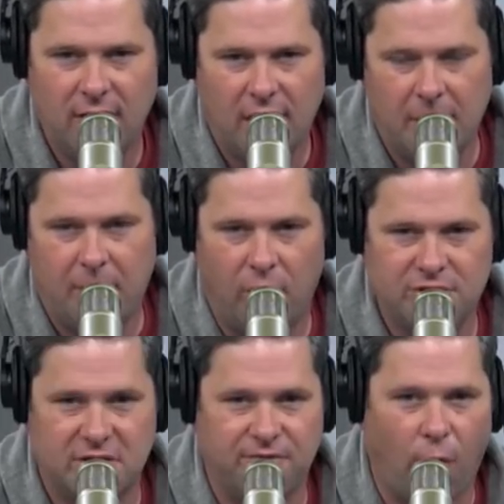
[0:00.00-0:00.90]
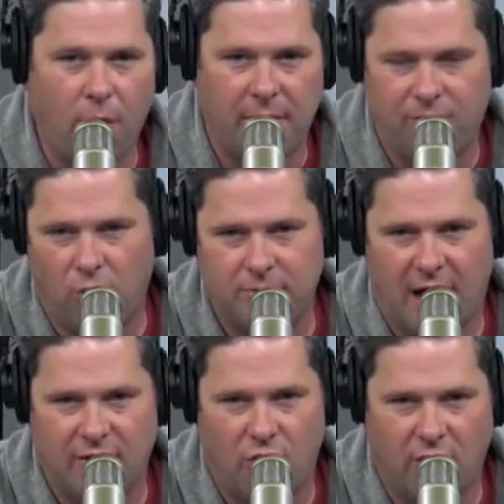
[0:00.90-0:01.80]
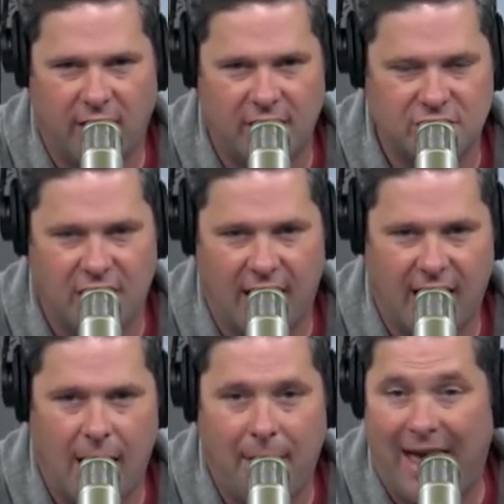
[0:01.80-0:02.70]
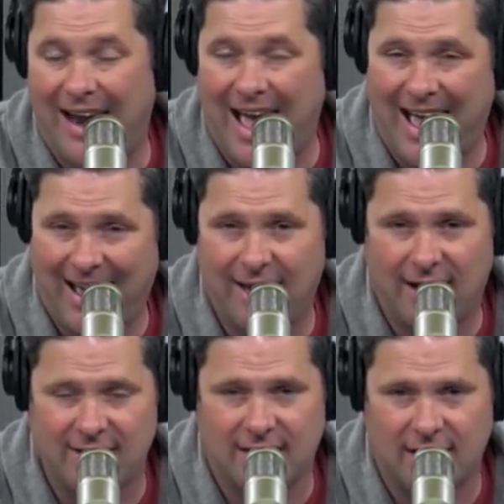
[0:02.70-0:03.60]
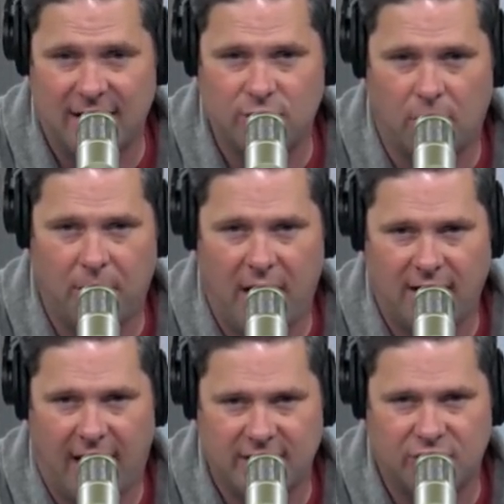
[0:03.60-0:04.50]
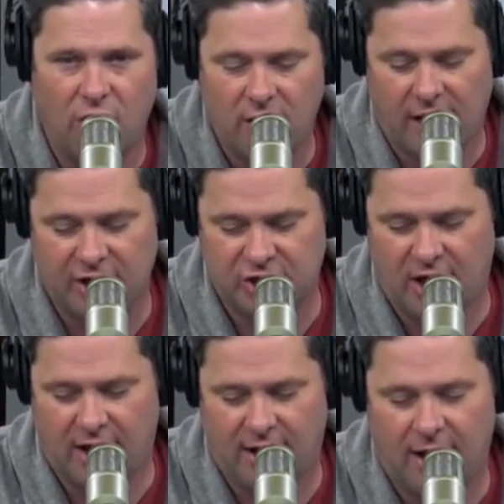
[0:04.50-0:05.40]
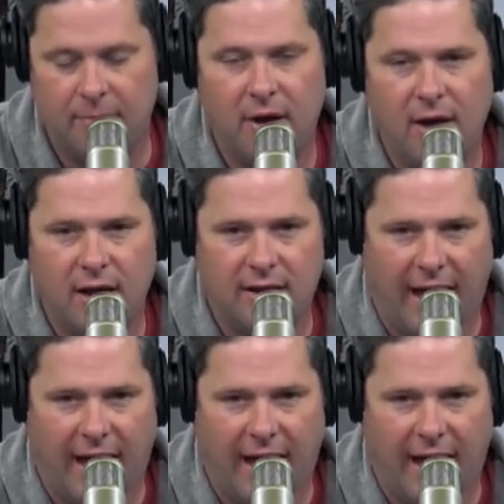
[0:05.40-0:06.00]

It'll be posted at the forum at forum.dognation.com and as a link to our podcast at dognation.com.